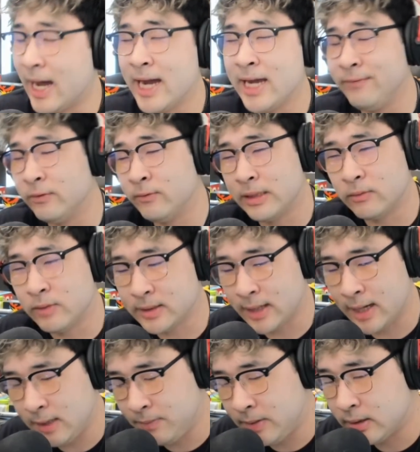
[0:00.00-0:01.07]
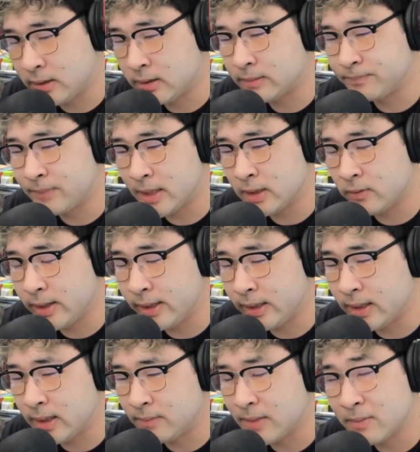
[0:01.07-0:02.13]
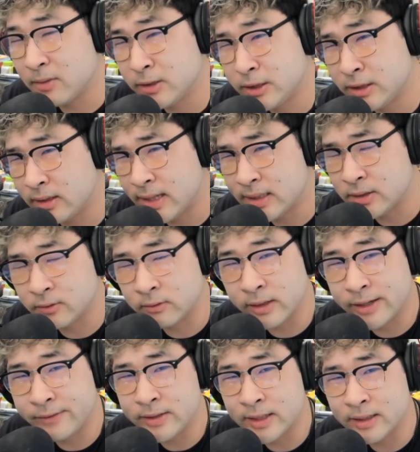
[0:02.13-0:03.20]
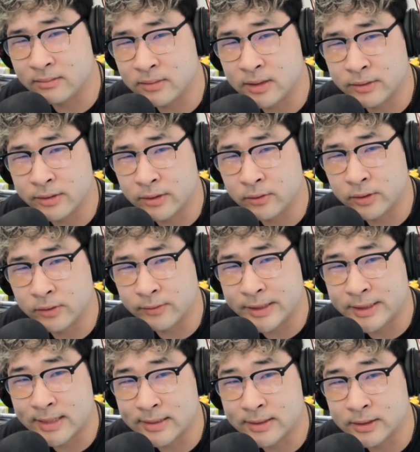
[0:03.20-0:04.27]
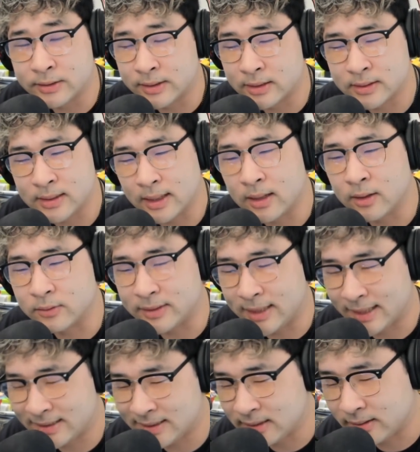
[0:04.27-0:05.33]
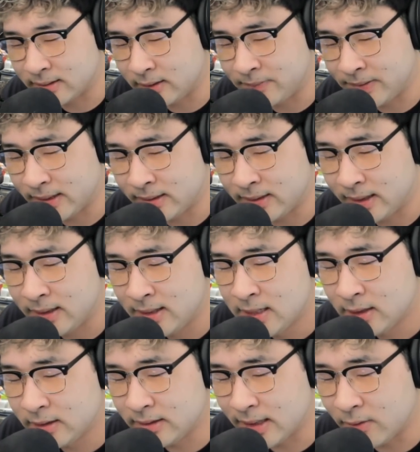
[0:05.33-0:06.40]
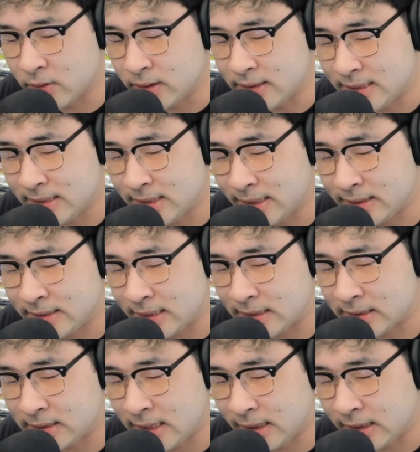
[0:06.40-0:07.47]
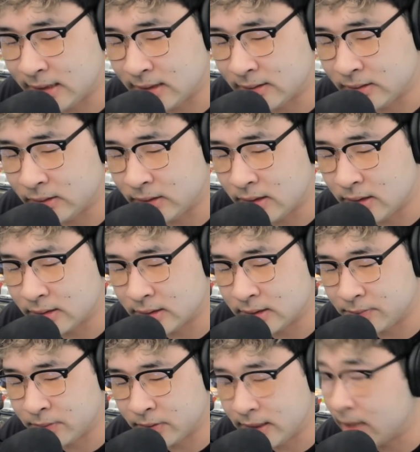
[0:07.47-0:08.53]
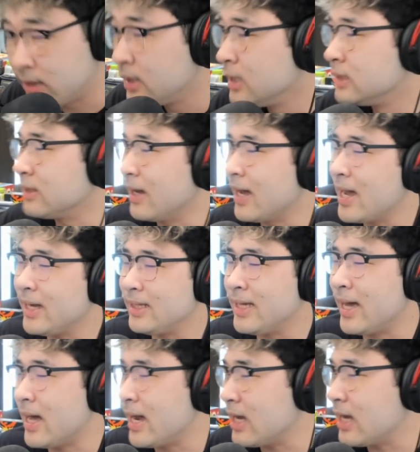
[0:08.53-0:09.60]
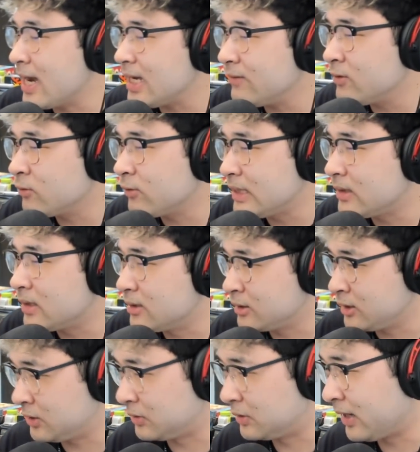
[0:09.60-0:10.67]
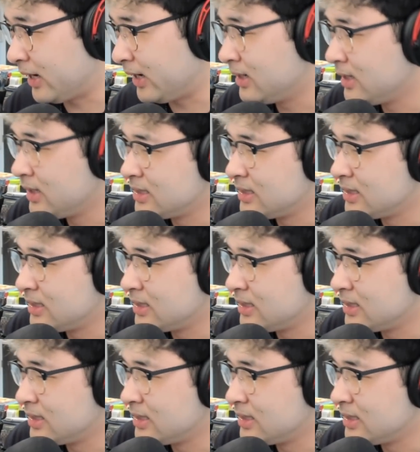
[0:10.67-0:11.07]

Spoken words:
I even read the ones like, hey, Peter, by the way, my merch still hasn't arrived yet. Don't know who to reach out to. And I was like, oh, yeah, sorry about that. That one design is taking a little longer to print out. So I even read those too, okay?